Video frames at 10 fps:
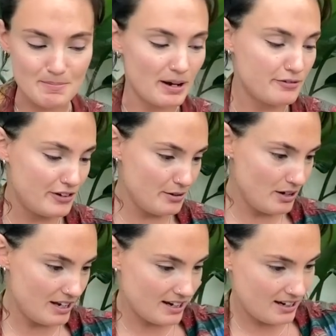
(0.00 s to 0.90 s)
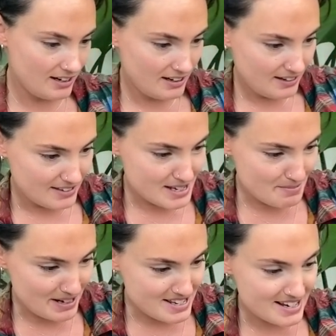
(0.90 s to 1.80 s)
but I feel like this
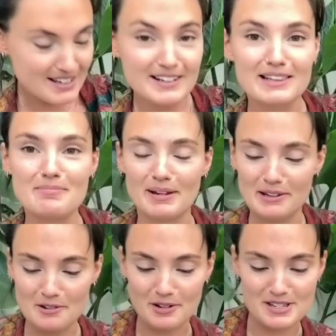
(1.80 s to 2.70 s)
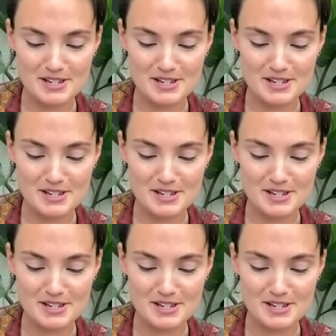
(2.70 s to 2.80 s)
might take a little bit longer.